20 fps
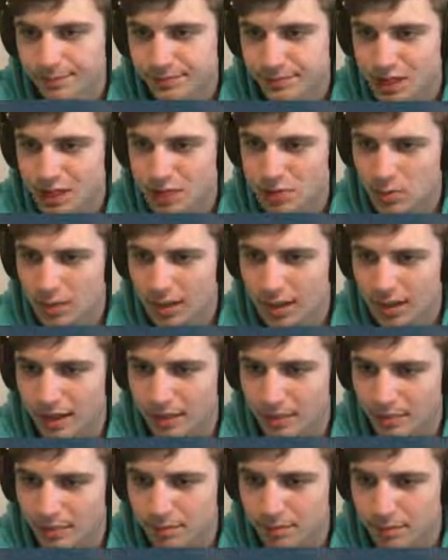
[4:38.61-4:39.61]
This one
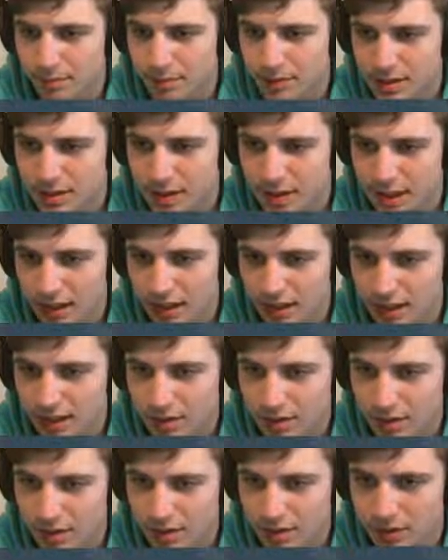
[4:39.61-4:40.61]
I
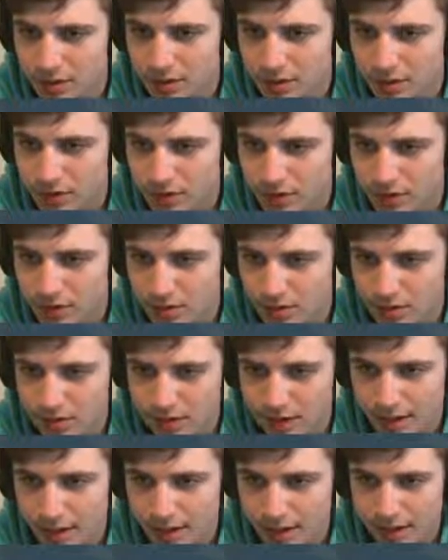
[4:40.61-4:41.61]
mistakenly went for tier
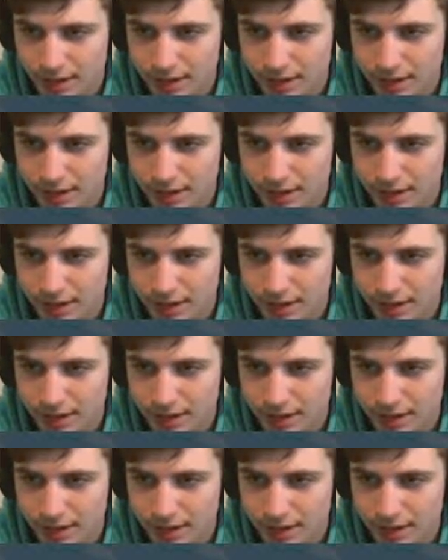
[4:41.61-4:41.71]
3.